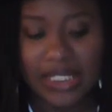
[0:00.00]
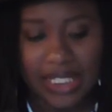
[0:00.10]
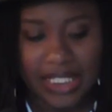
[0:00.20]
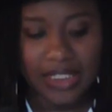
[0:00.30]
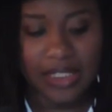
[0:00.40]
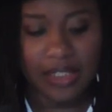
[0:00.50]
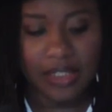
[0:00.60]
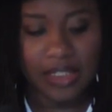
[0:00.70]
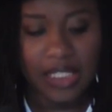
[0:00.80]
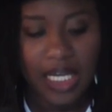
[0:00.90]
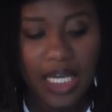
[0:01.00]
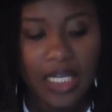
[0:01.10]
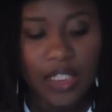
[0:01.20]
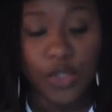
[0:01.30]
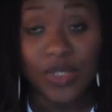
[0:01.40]
lessons
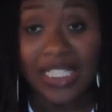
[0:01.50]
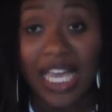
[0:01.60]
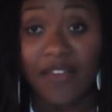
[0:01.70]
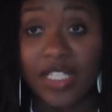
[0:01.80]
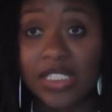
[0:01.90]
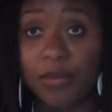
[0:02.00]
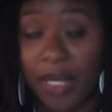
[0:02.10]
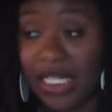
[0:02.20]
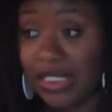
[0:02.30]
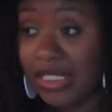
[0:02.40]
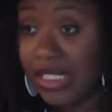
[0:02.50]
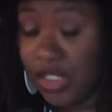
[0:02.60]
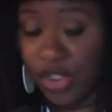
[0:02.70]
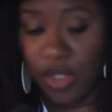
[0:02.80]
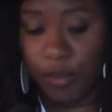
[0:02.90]
using evidence-based
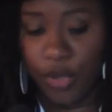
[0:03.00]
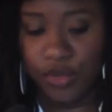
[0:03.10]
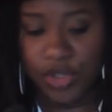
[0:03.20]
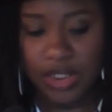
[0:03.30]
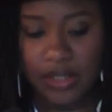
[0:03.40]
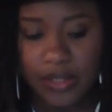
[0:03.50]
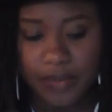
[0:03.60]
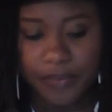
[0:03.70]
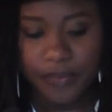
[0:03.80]
teaching approaches.